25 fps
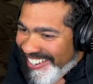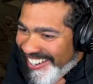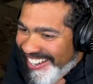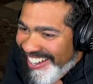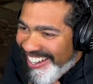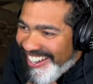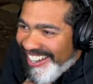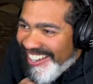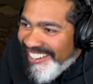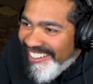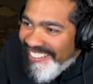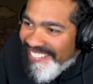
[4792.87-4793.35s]

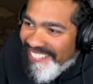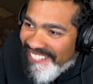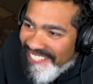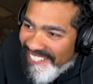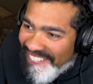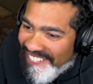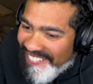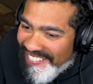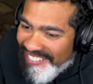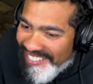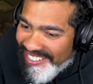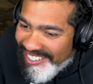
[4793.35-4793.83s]
oh,
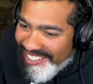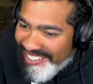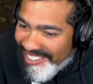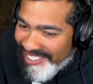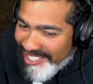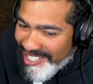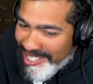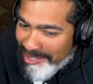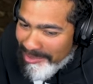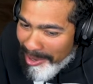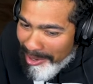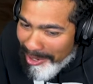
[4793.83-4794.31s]
bro.
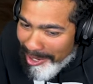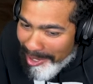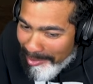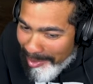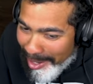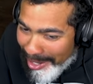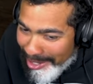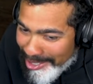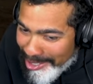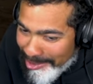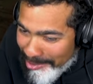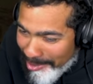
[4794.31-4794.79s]
Smoke
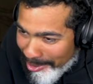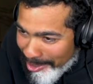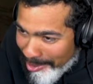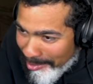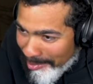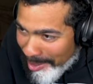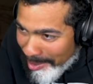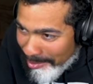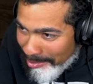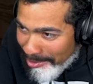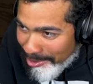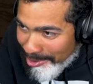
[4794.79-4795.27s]
about. Smoke
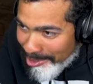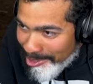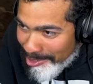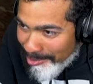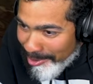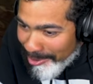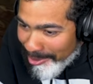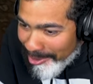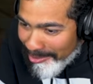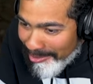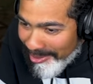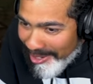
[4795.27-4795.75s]
about, boy.
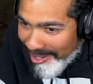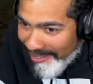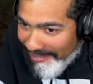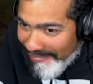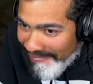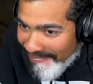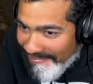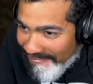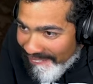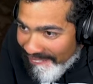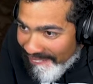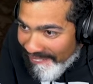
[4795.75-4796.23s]
Smoke about.
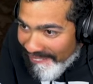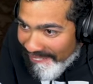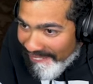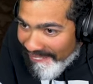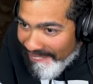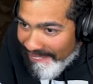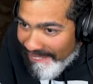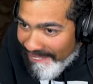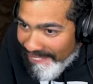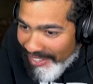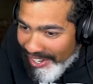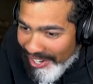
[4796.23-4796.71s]

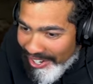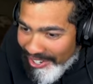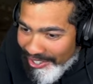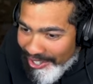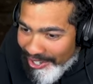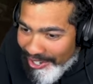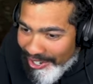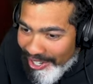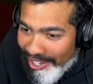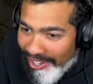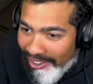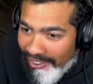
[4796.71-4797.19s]
Oh,
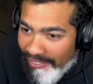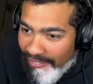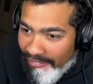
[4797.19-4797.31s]
there you go.